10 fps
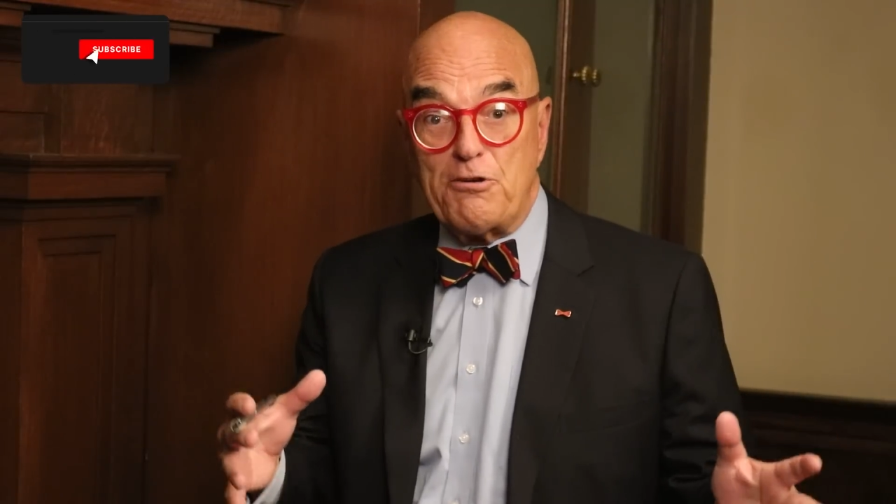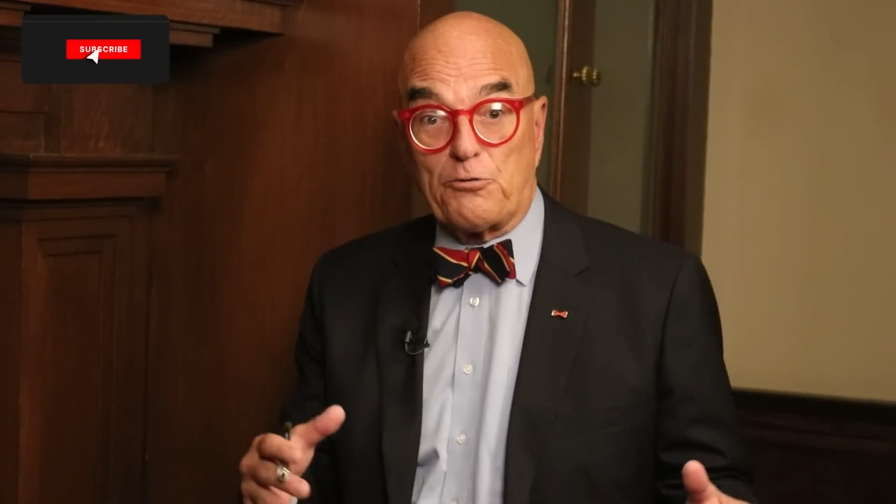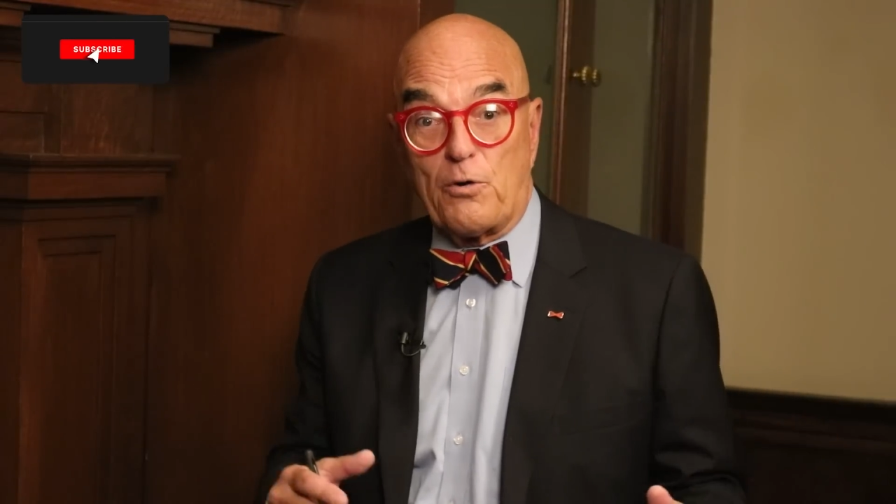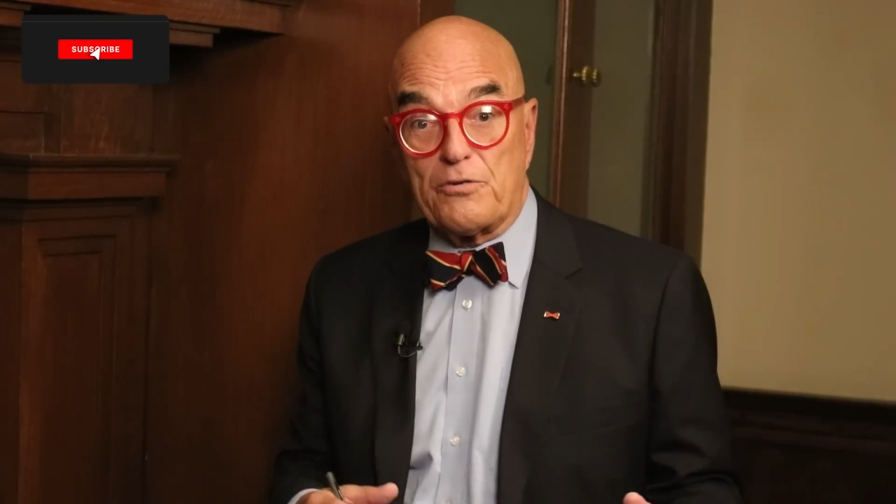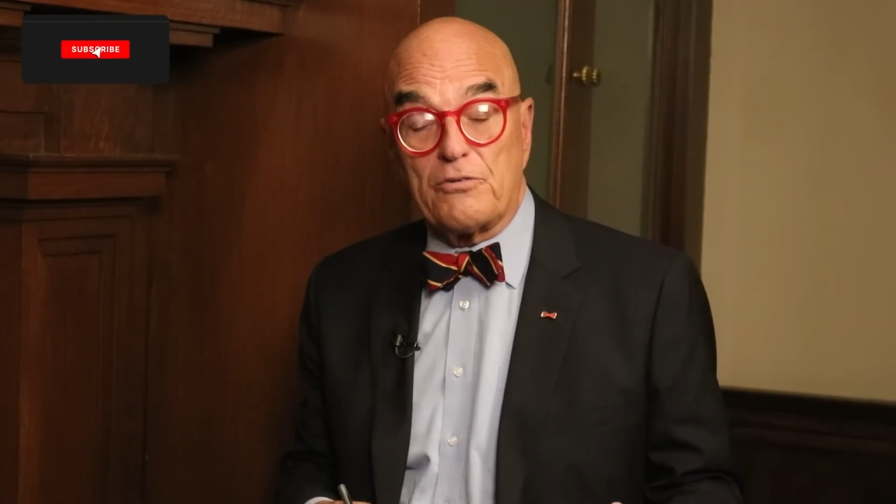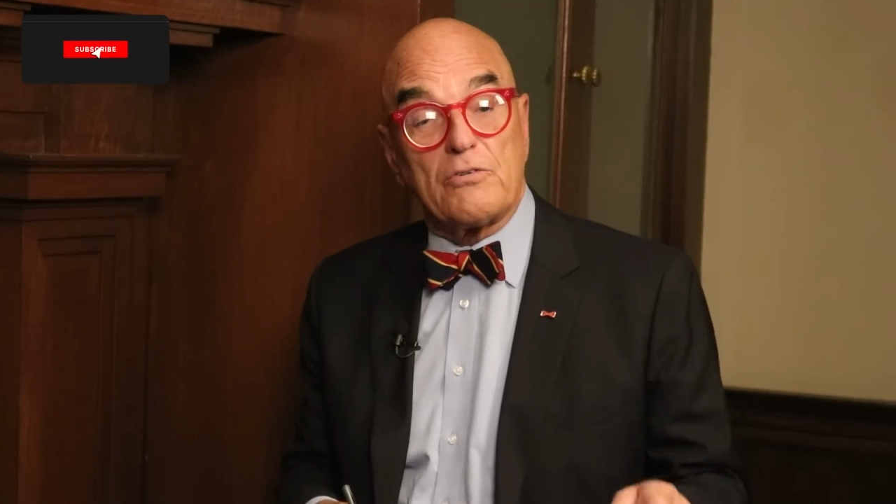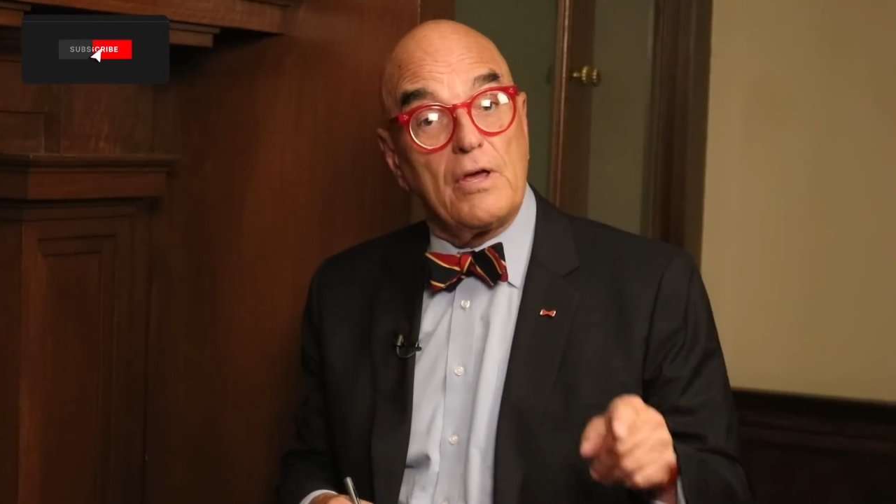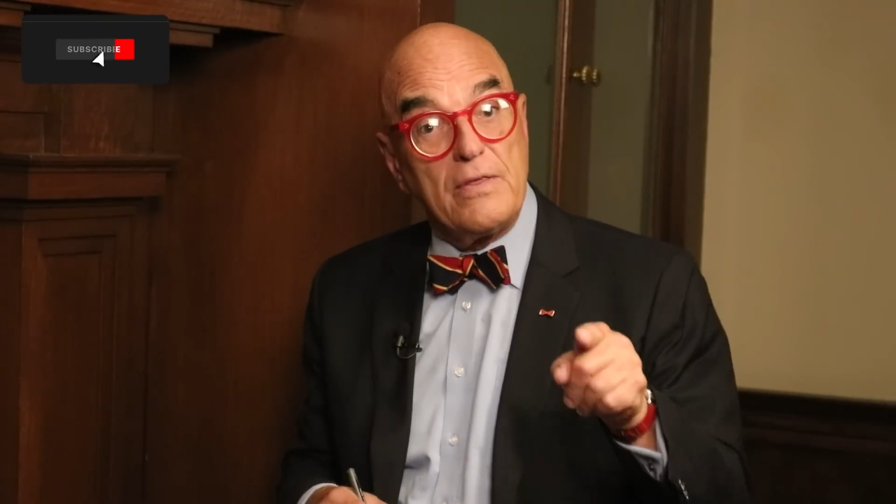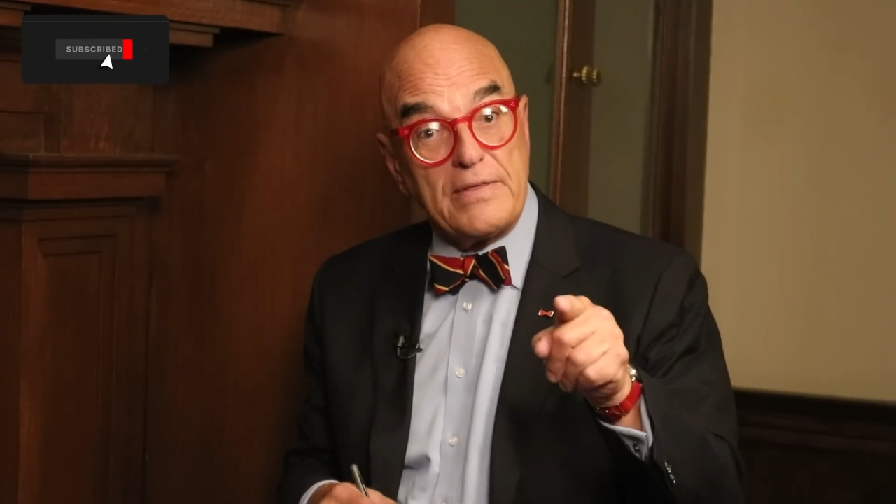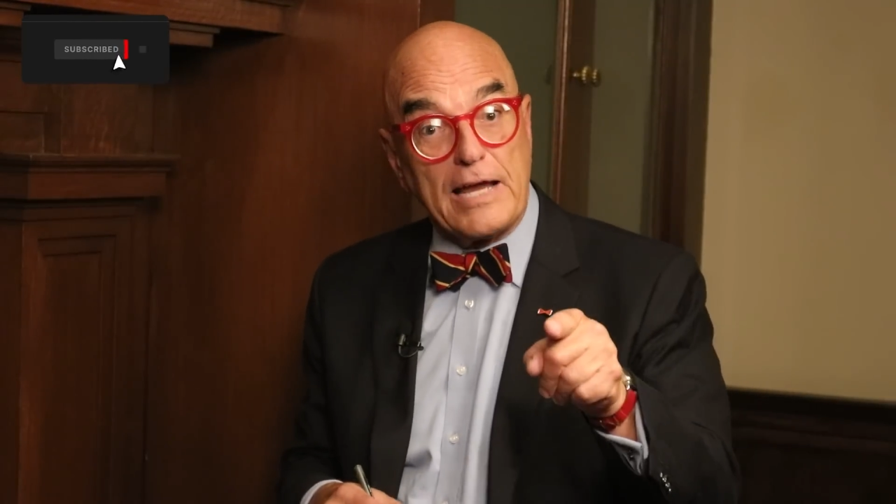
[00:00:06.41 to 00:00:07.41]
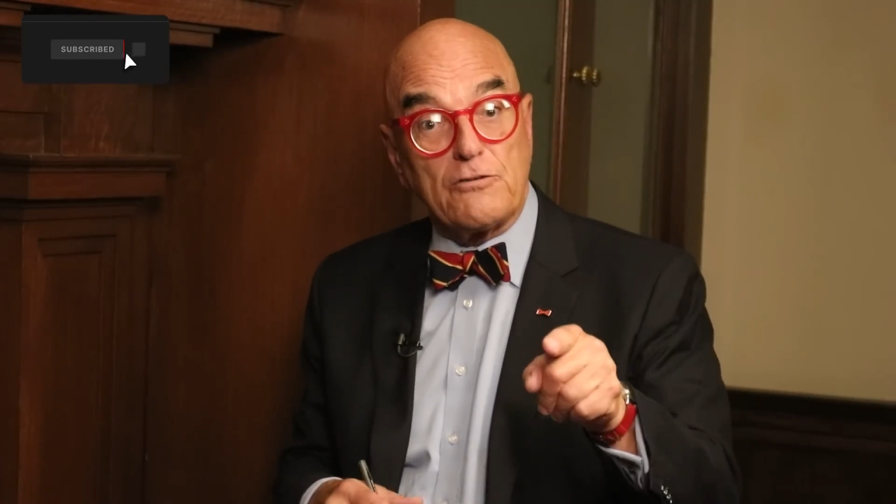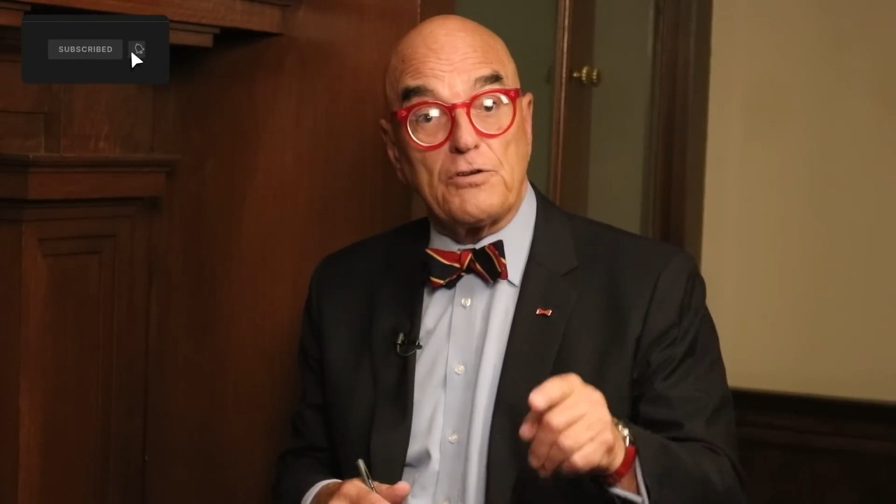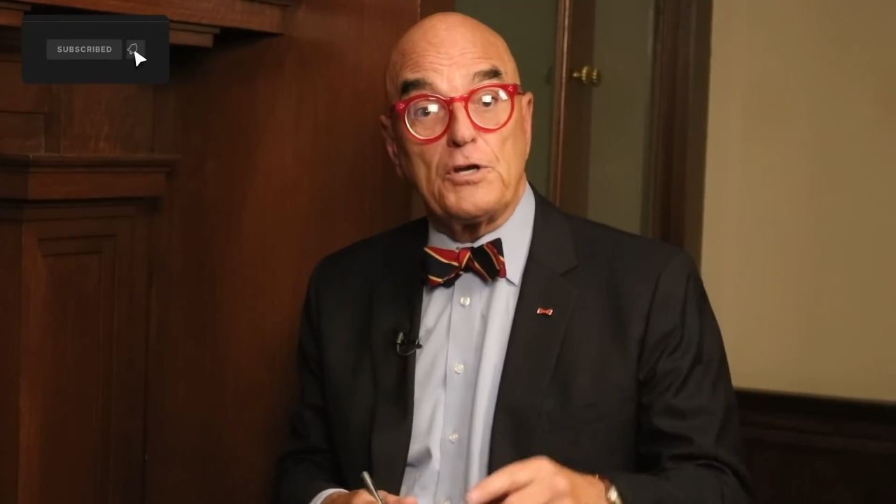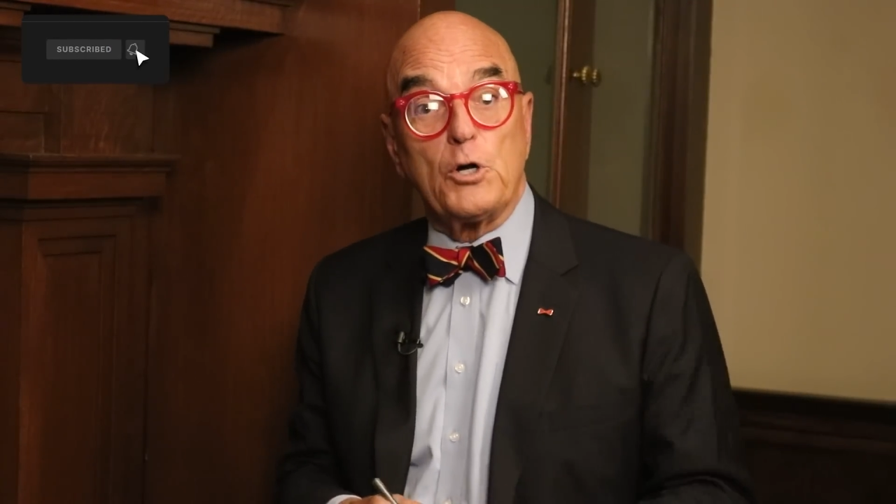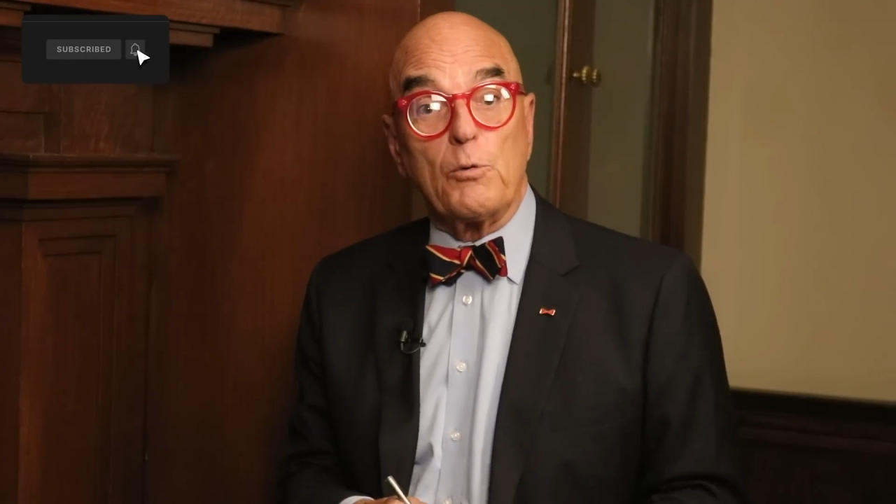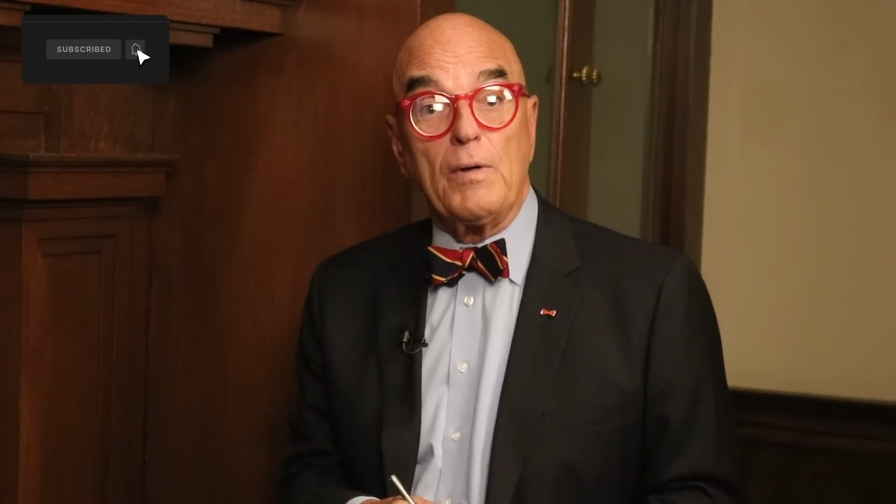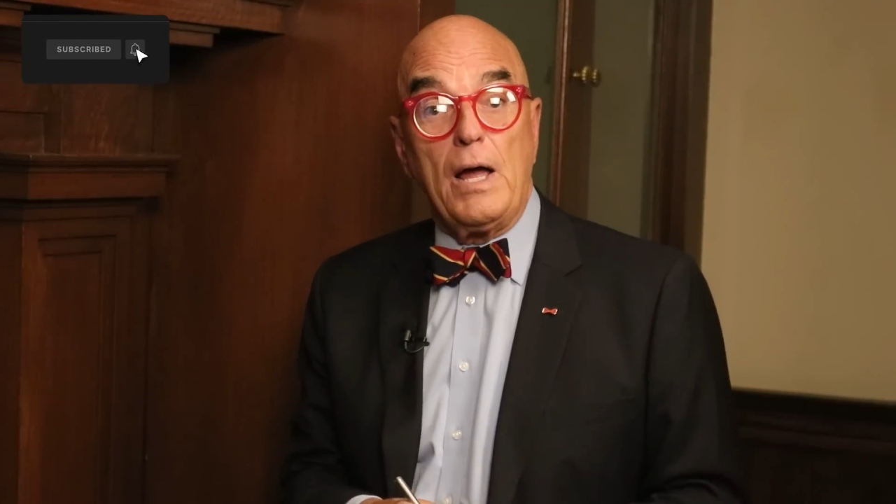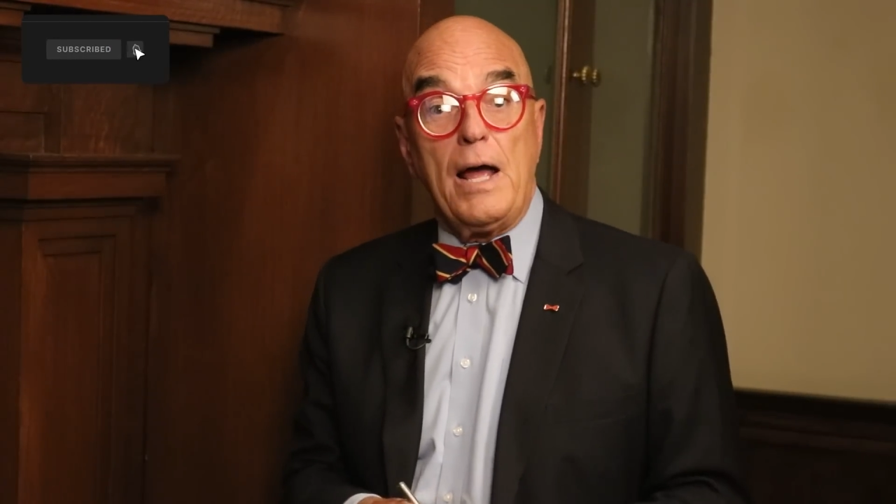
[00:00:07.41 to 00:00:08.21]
resources thanks to you.